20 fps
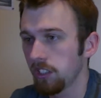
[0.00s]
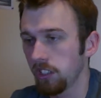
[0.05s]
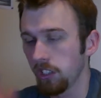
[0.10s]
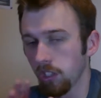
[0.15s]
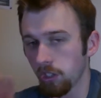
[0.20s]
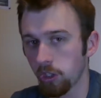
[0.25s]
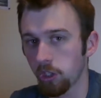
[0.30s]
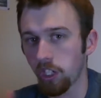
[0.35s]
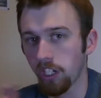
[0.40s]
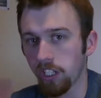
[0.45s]
you
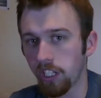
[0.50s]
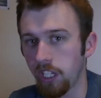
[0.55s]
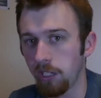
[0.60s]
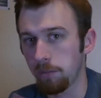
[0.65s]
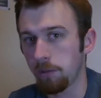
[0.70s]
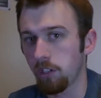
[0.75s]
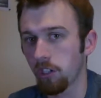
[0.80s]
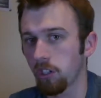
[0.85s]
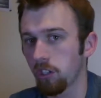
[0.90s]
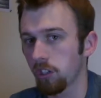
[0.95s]
know try and keep
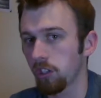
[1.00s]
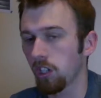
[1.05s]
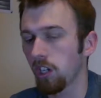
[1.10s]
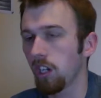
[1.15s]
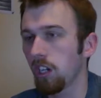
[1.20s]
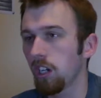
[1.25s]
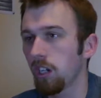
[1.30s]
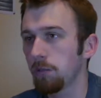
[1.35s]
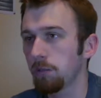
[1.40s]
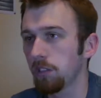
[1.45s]
each other
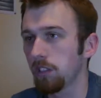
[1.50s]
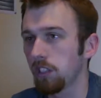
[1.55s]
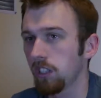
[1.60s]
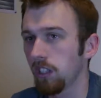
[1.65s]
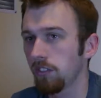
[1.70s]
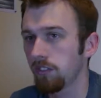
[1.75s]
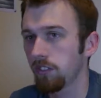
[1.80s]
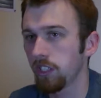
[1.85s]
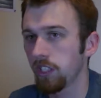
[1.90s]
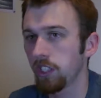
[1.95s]
calm and
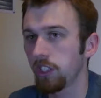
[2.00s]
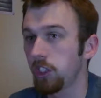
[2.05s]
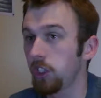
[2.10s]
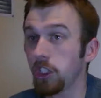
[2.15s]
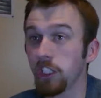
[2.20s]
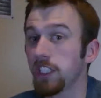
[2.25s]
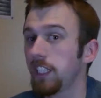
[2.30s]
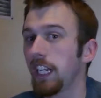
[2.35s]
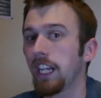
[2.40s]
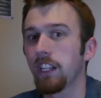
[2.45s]
comforted.
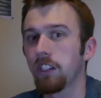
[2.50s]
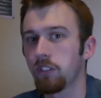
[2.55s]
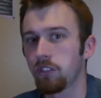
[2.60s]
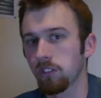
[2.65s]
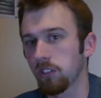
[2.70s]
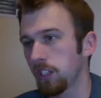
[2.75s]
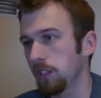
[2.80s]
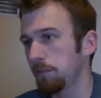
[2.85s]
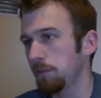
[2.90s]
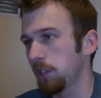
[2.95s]
She can't
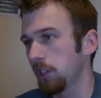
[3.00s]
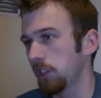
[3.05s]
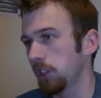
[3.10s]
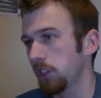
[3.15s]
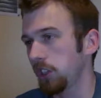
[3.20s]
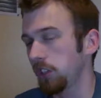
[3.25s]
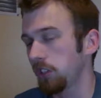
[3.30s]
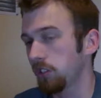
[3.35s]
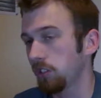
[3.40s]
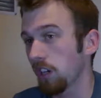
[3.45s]
sleep because
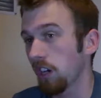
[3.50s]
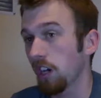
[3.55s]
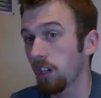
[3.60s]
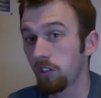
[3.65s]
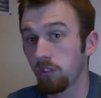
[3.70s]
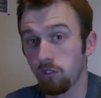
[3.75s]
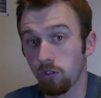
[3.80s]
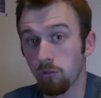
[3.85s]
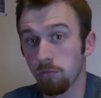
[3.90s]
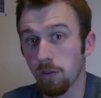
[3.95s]
she saw
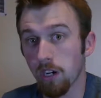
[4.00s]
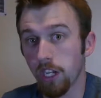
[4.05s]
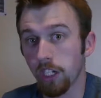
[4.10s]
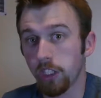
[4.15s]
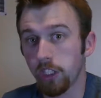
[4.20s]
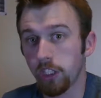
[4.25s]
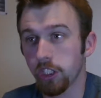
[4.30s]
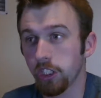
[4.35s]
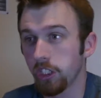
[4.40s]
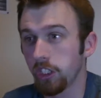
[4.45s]
too
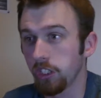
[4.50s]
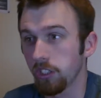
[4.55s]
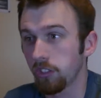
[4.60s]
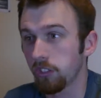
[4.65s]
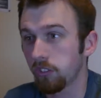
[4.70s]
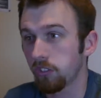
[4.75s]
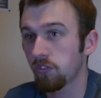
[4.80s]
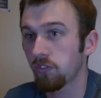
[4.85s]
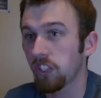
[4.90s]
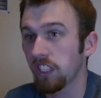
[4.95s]
much and
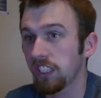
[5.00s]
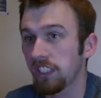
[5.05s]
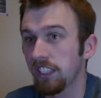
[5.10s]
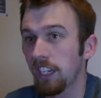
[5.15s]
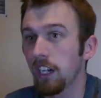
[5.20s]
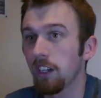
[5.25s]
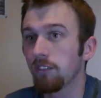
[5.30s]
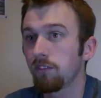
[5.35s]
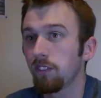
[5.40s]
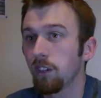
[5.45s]
she's freaked
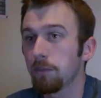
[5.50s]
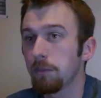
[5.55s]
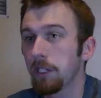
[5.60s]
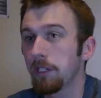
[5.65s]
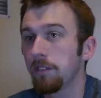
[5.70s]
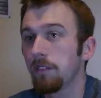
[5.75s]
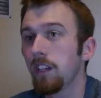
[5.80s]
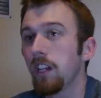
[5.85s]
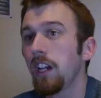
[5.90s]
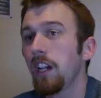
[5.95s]
out from
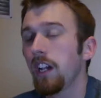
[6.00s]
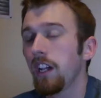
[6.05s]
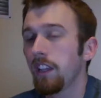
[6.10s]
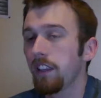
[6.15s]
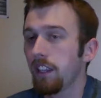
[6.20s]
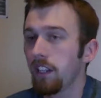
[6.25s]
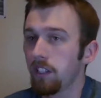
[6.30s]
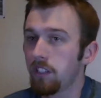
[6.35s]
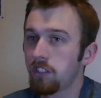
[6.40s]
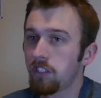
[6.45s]
it.
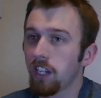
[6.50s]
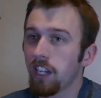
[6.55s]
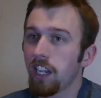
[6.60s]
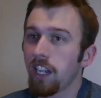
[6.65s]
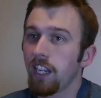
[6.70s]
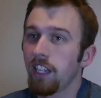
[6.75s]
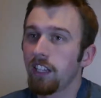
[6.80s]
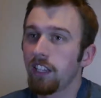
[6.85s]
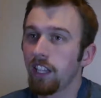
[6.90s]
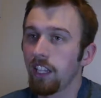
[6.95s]
They
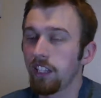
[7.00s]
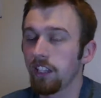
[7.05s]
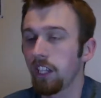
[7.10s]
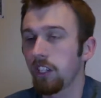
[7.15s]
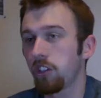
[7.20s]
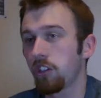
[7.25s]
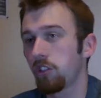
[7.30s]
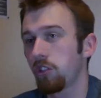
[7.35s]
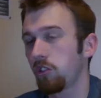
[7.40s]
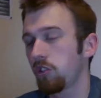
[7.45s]
decide, like,
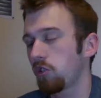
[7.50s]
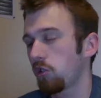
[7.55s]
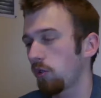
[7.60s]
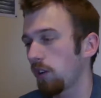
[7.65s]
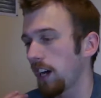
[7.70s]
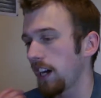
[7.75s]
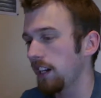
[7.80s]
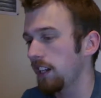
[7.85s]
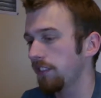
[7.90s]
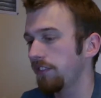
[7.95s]
they
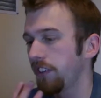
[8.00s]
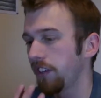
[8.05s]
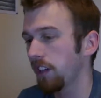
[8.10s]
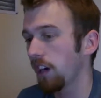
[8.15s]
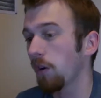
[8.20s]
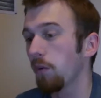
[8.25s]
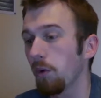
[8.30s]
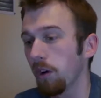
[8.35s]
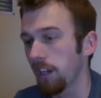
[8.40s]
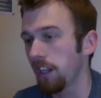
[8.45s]
try to figure
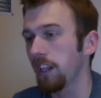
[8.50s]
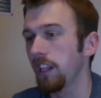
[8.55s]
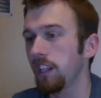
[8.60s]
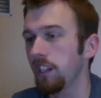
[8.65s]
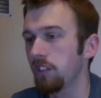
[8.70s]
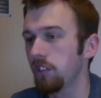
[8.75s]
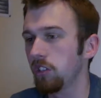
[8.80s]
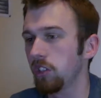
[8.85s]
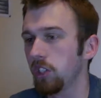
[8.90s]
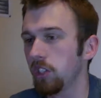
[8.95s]
out what it is, and